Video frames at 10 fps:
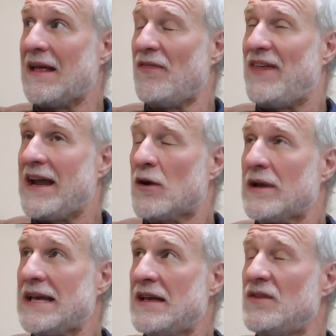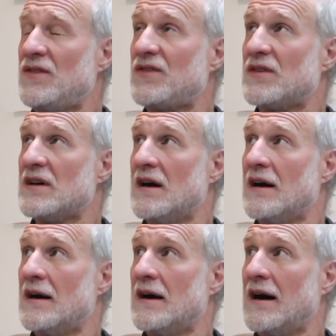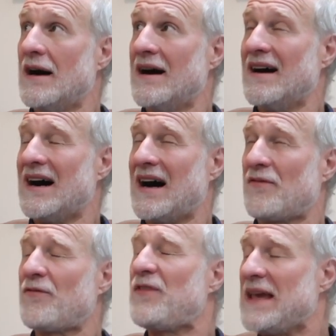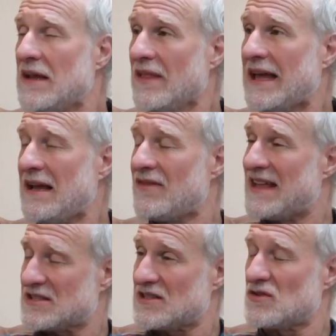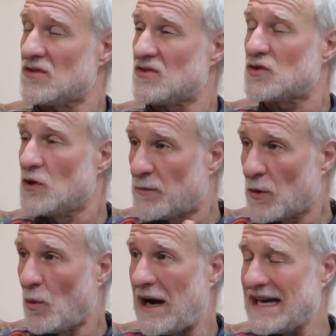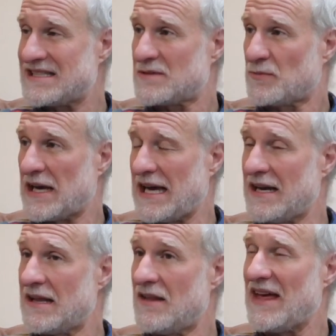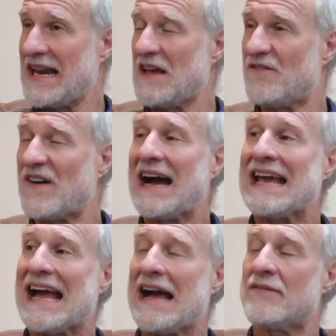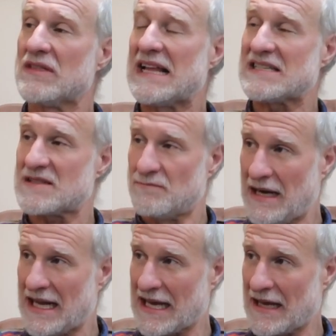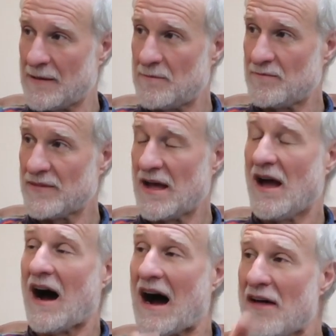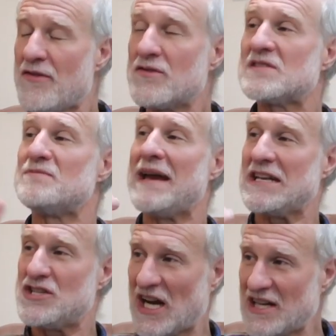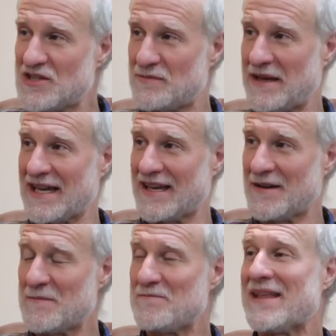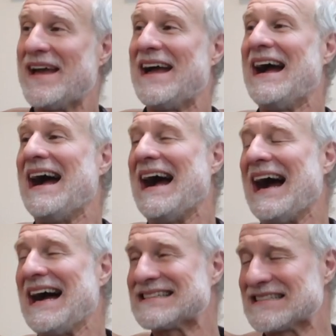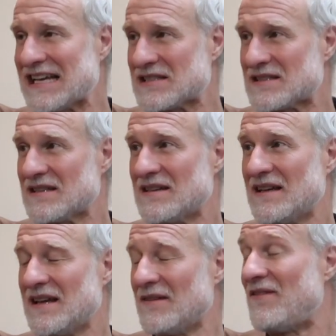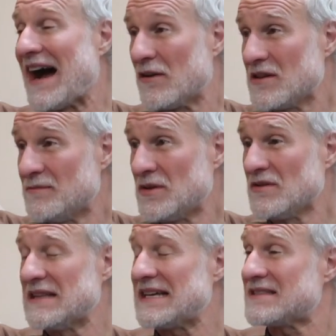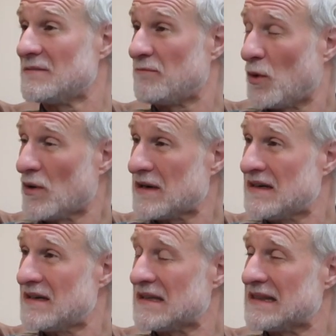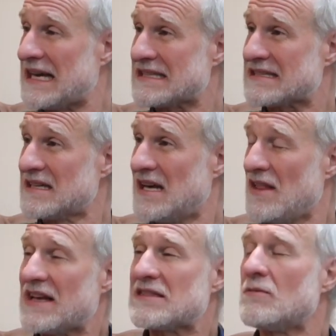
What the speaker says: There is a feeling that's super widespread that if I have less money, others may judge me as less valuable, less important, that